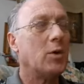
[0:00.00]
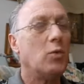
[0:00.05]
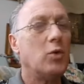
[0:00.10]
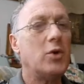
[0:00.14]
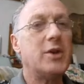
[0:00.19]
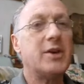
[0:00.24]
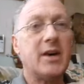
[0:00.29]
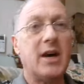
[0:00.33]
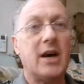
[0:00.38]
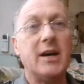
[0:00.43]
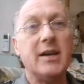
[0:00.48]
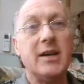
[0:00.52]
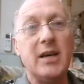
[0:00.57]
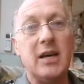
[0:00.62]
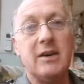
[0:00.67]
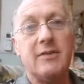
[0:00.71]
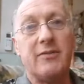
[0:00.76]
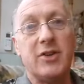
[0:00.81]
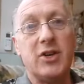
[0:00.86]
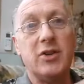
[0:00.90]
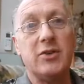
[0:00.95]
well, you can't
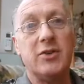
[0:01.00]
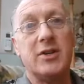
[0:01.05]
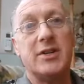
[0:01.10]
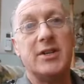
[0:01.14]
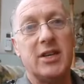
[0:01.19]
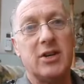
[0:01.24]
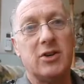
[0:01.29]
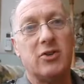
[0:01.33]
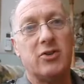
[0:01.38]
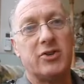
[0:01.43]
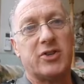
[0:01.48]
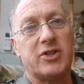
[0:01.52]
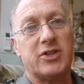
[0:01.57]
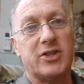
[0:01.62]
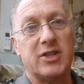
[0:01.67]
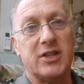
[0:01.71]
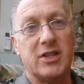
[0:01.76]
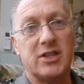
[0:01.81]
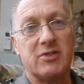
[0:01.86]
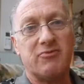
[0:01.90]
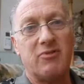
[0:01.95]
have unity
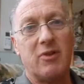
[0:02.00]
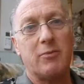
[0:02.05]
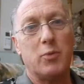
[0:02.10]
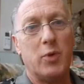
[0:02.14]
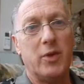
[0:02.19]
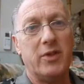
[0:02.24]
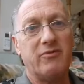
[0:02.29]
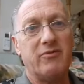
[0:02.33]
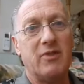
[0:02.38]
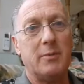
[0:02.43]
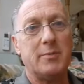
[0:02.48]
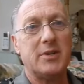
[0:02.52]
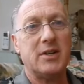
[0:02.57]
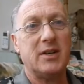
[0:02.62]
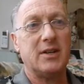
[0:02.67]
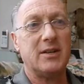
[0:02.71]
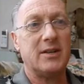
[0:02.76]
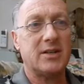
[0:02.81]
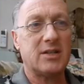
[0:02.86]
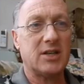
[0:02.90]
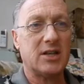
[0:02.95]
consciousness with
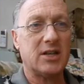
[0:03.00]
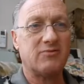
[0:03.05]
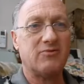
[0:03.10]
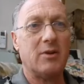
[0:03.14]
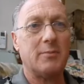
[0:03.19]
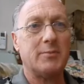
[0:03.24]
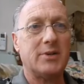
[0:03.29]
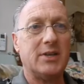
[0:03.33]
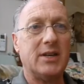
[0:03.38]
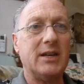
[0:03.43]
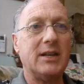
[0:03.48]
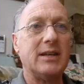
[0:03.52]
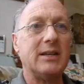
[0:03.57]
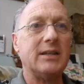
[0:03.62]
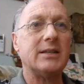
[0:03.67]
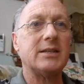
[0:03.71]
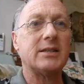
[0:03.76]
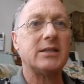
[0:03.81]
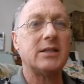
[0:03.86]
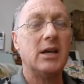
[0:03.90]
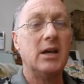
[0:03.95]
reptilians, because
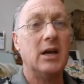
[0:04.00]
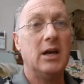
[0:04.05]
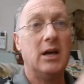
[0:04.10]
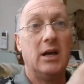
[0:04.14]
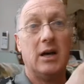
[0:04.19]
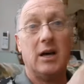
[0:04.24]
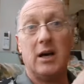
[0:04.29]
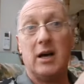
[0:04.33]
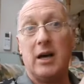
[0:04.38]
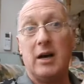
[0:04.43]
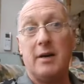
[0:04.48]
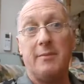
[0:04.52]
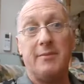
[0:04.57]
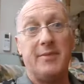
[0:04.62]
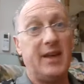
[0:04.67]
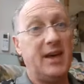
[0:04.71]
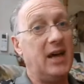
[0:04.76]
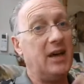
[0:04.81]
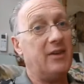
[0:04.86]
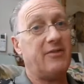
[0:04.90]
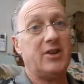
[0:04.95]
reptilians,
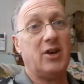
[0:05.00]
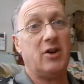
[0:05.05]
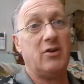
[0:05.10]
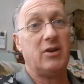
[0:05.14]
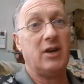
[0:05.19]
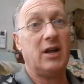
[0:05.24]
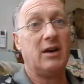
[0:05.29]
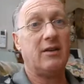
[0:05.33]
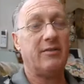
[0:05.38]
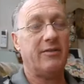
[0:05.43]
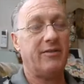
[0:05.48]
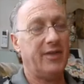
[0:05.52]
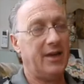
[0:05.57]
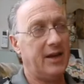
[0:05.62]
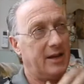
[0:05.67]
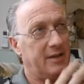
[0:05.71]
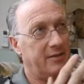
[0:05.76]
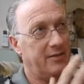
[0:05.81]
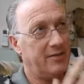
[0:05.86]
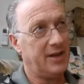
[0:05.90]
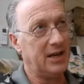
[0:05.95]
they have no love.
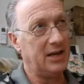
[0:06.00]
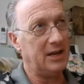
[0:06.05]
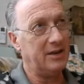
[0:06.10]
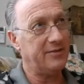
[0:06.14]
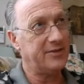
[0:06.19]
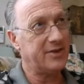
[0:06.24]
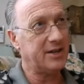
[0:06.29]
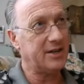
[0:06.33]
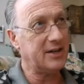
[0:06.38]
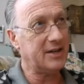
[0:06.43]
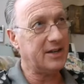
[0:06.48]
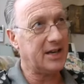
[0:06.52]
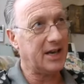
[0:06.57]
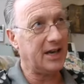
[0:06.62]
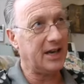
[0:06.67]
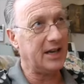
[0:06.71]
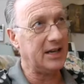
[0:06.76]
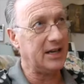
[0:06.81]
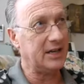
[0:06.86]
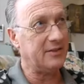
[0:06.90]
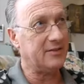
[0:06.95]
They lived in
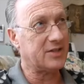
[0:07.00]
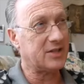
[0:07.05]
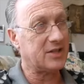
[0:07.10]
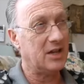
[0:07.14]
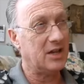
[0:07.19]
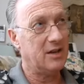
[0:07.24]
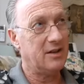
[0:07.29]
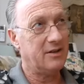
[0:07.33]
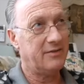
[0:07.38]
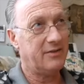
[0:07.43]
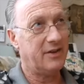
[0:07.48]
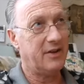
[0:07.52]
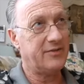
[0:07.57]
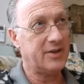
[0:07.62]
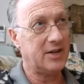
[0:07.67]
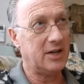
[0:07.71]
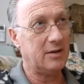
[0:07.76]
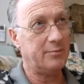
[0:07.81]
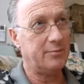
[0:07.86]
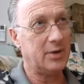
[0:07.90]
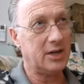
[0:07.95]
caves
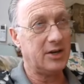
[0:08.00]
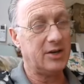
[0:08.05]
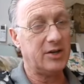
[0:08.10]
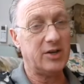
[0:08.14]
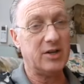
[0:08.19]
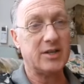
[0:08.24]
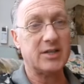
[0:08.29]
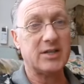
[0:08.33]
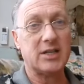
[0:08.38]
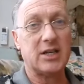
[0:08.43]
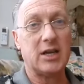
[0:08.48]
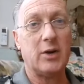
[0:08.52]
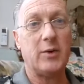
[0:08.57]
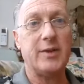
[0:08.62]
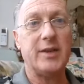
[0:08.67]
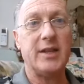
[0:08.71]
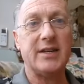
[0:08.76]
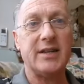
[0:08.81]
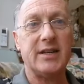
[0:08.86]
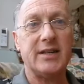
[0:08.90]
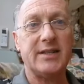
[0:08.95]
15 billion years ago,
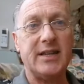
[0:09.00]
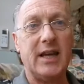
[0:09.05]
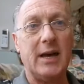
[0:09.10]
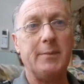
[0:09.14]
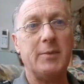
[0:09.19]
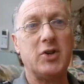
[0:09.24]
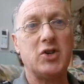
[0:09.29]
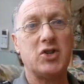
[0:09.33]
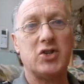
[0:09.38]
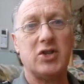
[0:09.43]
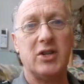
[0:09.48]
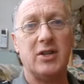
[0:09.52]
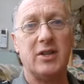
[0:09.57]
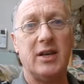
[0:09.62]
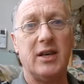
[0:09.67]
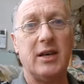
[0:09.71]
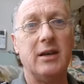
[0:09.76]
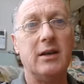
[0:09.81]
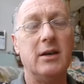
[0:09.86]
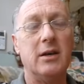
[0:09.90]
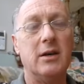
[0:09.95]
and they did damage to
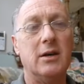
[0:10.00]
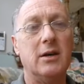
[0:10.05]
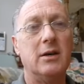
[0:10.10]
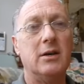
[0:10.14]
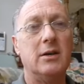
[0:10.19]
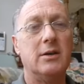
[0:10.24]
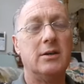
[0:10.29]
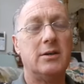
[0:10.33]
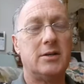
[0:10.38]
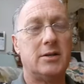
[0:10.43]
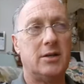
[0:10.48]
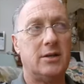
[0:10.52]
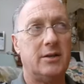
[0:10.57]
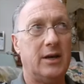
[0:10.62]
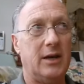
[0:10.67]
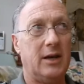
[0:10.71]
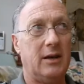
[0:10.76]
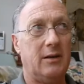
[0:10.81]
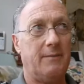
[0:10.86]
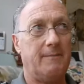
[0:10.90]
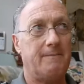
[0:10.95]

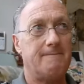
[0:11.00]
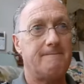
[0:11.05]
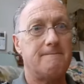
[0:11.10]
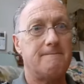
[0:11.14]
the